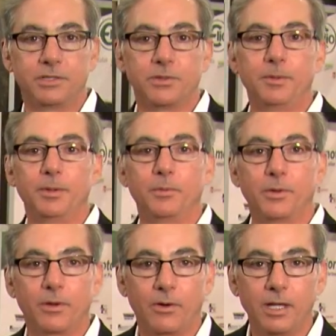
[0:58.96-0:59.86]
distributed
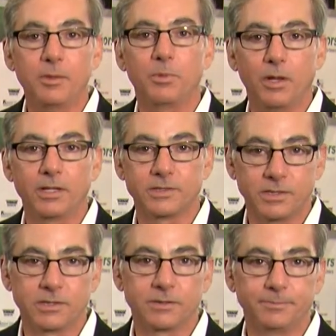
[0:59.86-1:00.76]
with our E-Plus
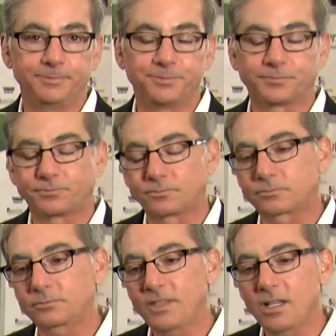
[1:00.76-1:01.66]
system.
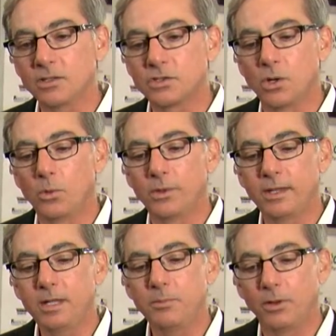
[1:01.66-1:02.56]
So
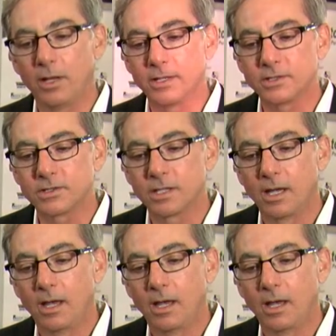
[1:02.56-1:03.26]
with E-Plus,